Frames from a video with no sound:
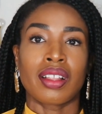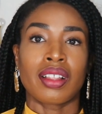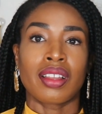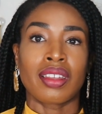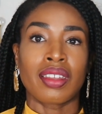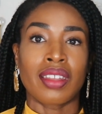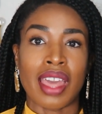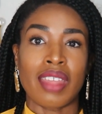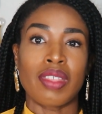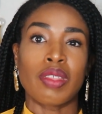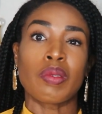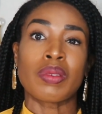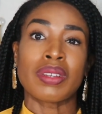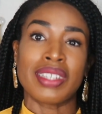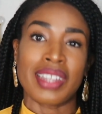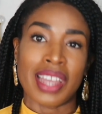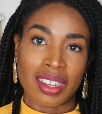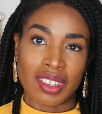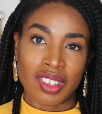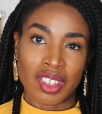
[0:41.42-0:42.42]
length
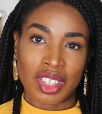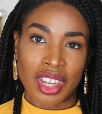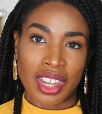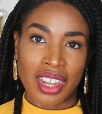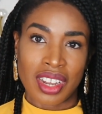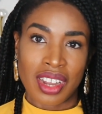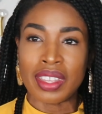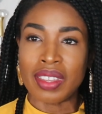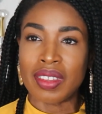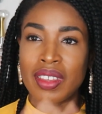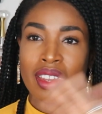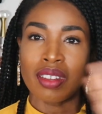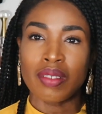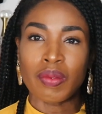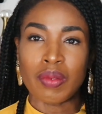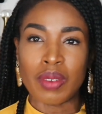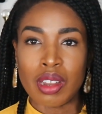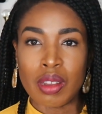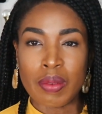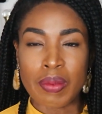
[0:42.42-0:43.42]
retention. You
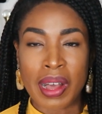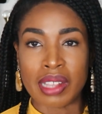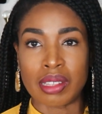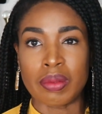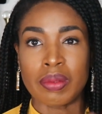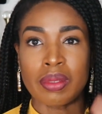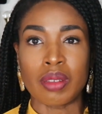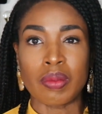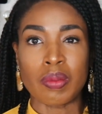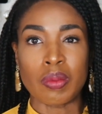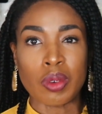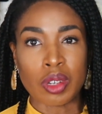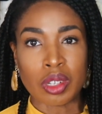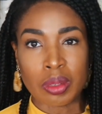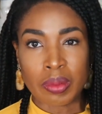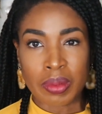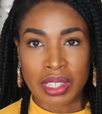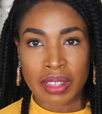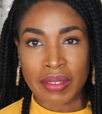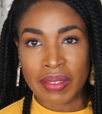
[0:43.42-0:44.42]
can read about some of the more
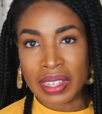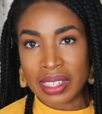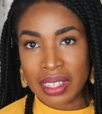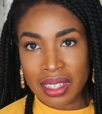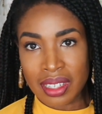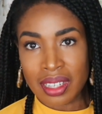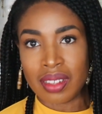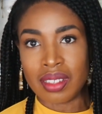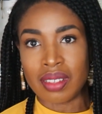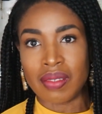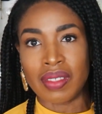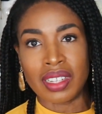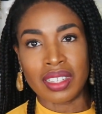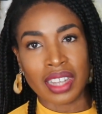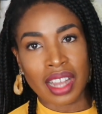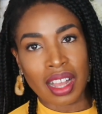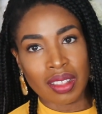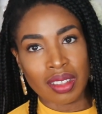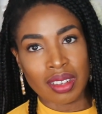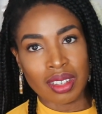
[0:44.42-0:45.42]
specific details of the
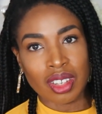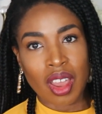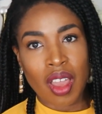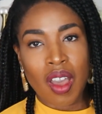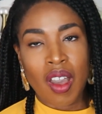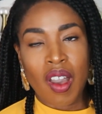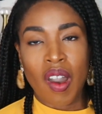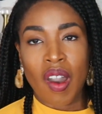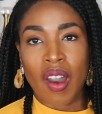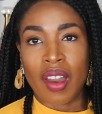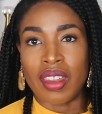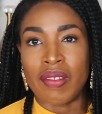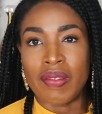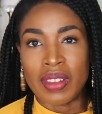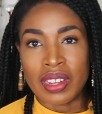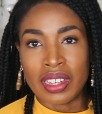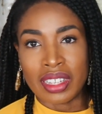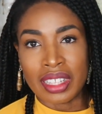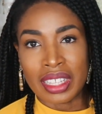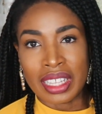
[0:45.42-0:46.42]
challenge on
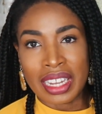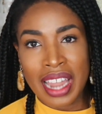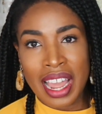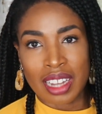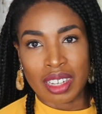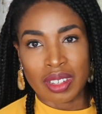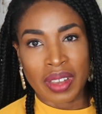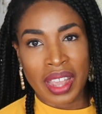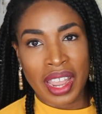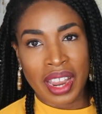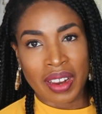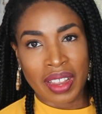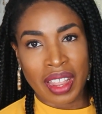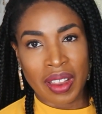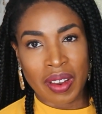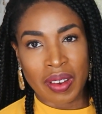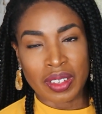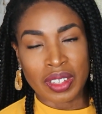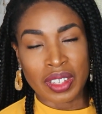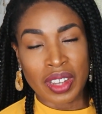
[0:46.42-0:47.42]

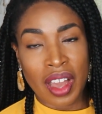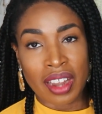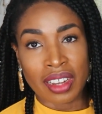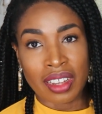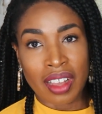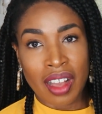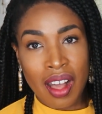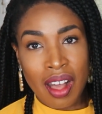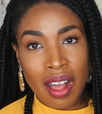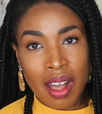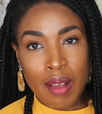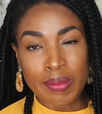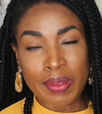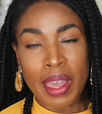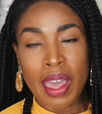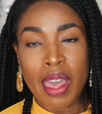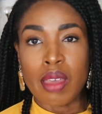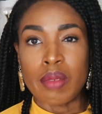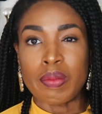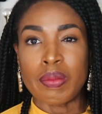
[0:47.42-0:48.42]
efficientlynaturalhaircare.com,
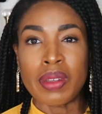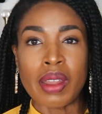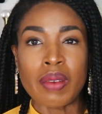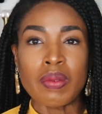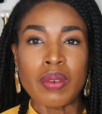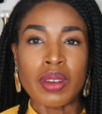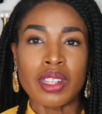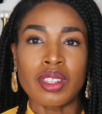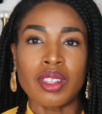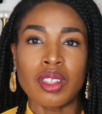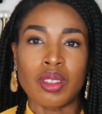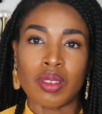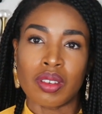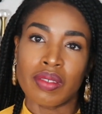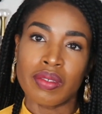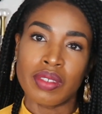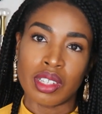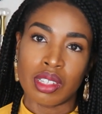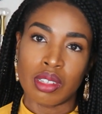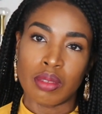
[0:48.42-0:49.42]
but I wanted to sort
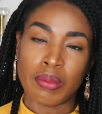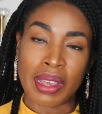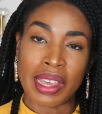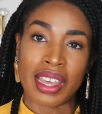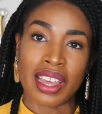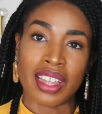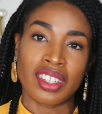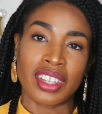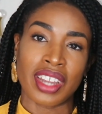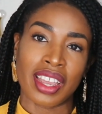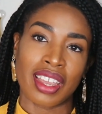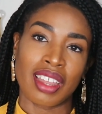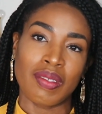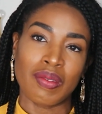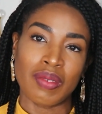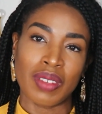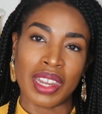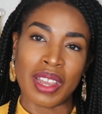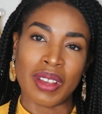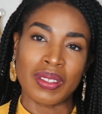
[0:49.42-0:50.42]
of just make a
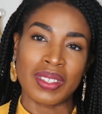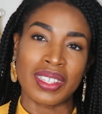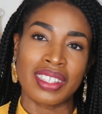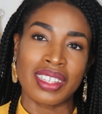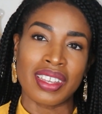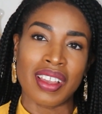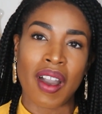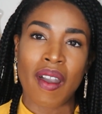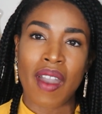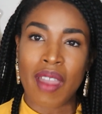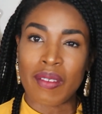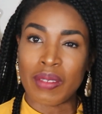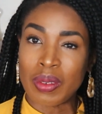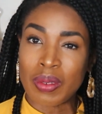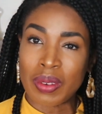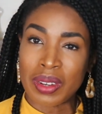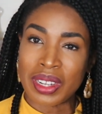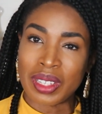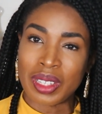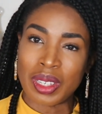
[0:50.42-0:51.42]
check-in video to see how
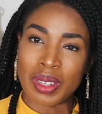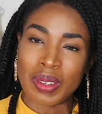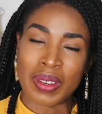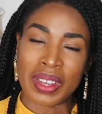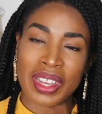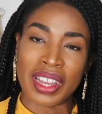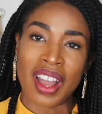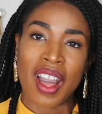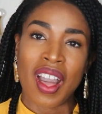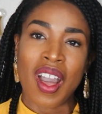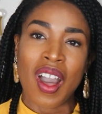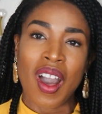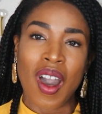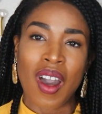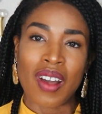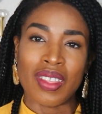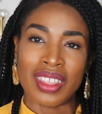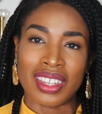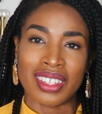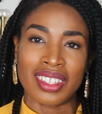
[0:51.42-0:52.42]
everyone is doing
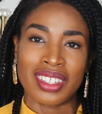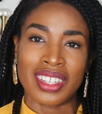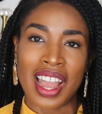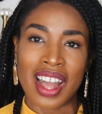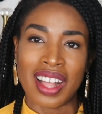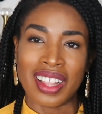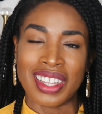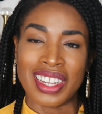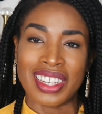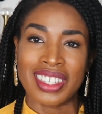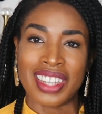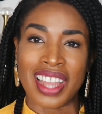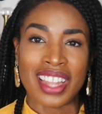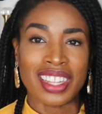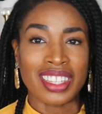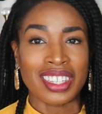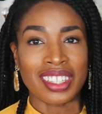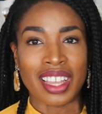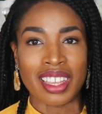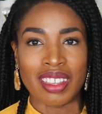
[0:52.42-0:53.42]
on this challenge
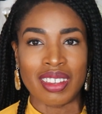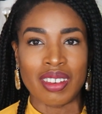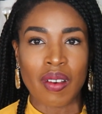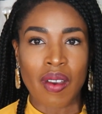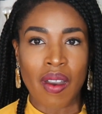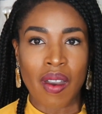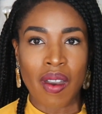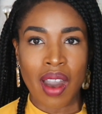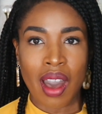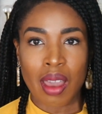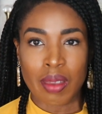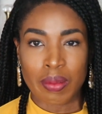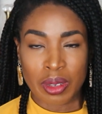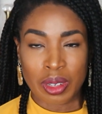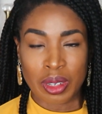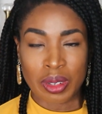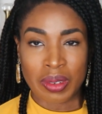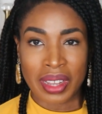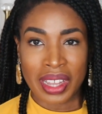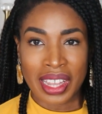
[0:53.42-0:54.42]
and to let you know how I'm
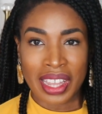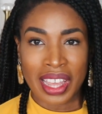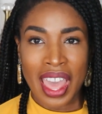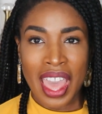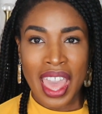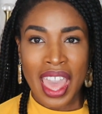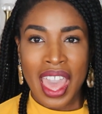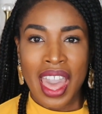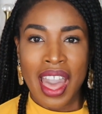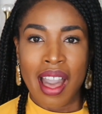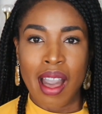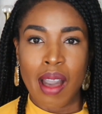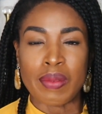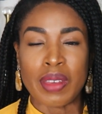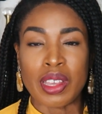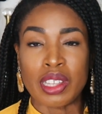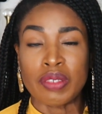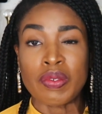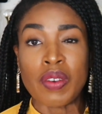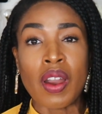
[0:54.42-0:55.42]
doing.
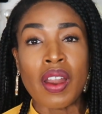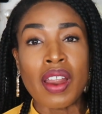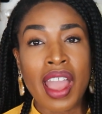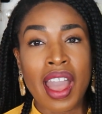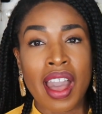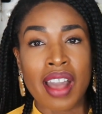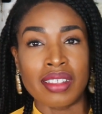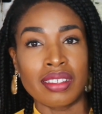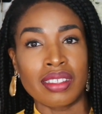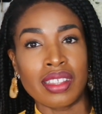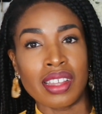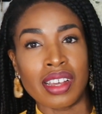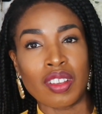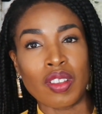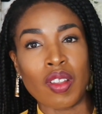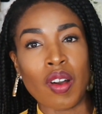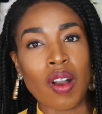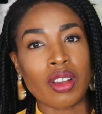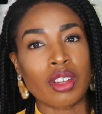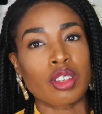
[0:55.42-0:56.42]
As far as the
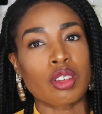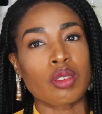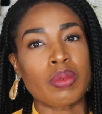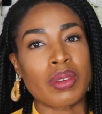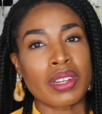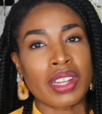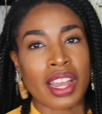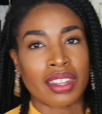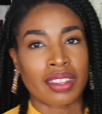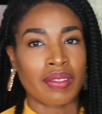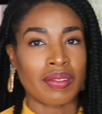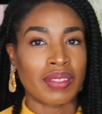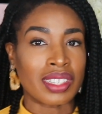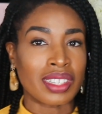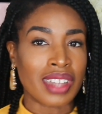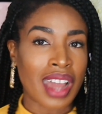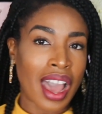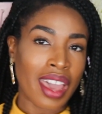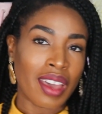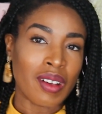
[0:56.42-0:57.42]
long-term protective
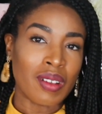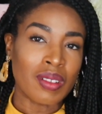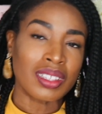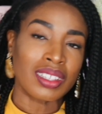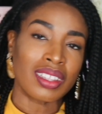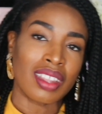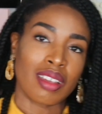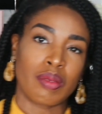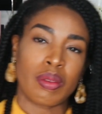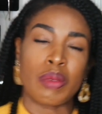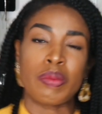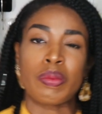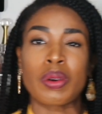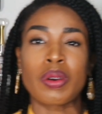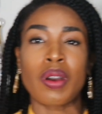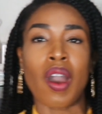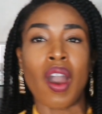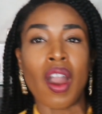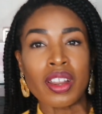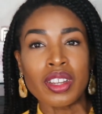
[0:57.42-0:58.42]
styles that
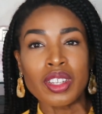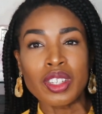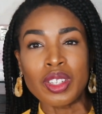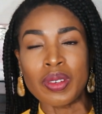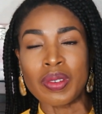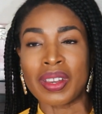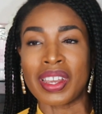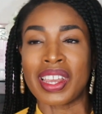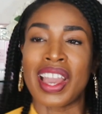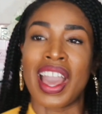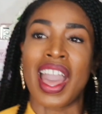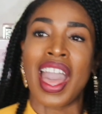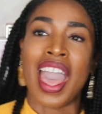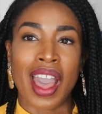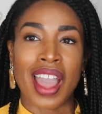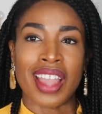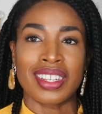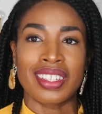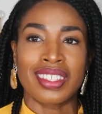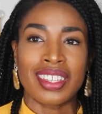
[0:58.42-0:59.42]
people are doing,
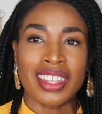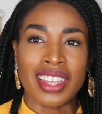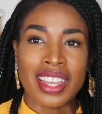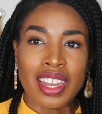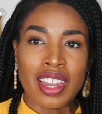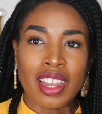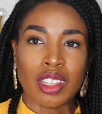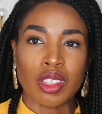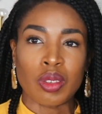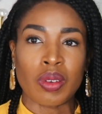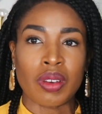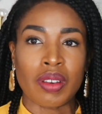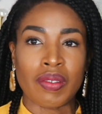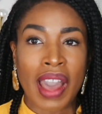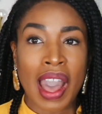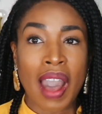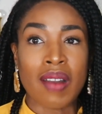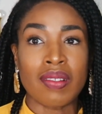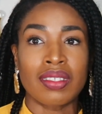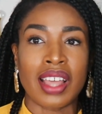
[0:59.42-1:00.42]
I did sort
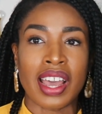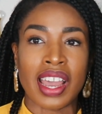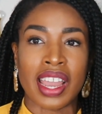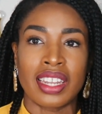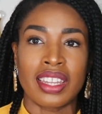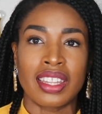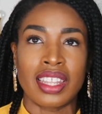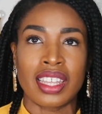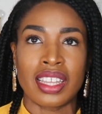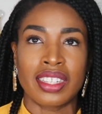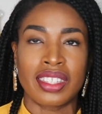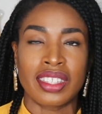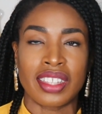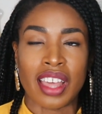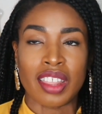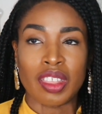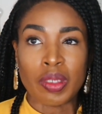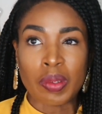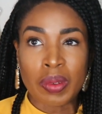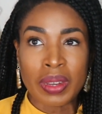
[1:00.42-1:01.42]
of outline this
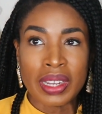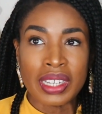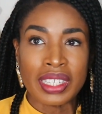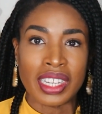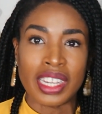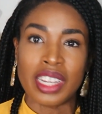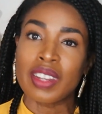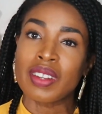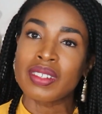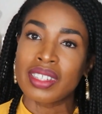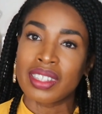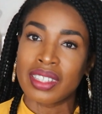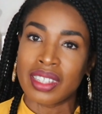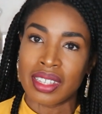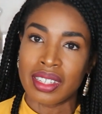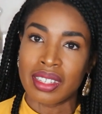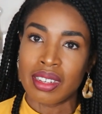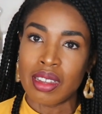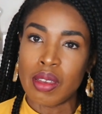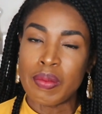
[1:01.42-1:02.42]
3-tiered
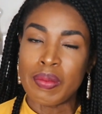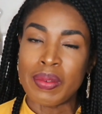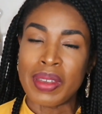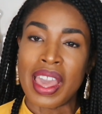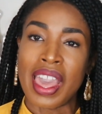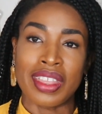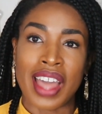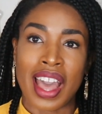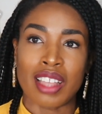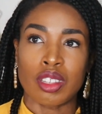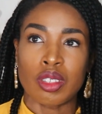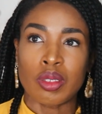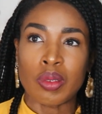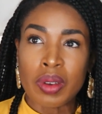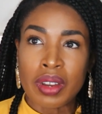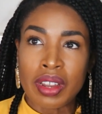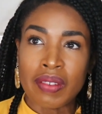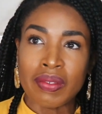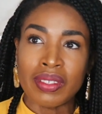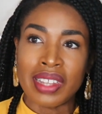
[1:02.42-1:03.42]
system that
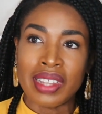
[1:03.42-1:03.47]
sort of